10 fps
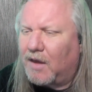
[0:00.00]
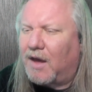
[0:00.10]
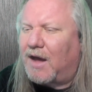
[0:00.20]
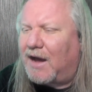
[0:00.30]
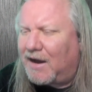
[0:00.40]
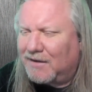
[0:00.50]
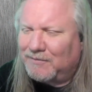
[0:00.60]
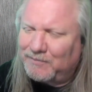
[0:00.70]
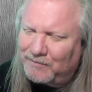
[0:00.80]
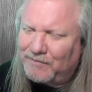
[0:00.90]
Ha!
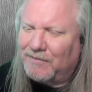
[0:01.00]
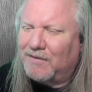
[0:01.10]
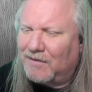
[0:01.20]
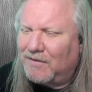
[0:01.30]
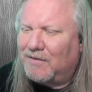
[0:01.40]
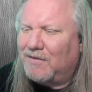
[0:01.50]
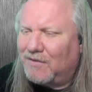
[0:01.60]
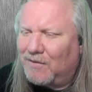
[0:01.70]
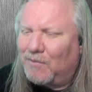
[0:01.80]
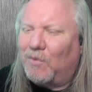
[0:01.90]

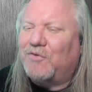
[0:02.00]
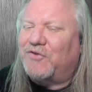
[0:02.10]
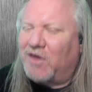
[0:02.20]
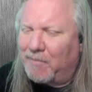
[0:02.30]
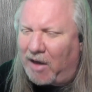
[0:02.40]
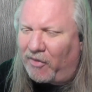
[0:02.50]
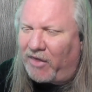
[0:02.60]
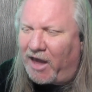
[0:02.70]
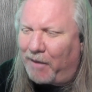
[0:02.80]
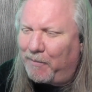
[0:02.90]
We'll see about that. We'll be right
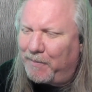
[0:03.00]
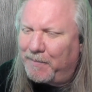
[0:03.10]
back.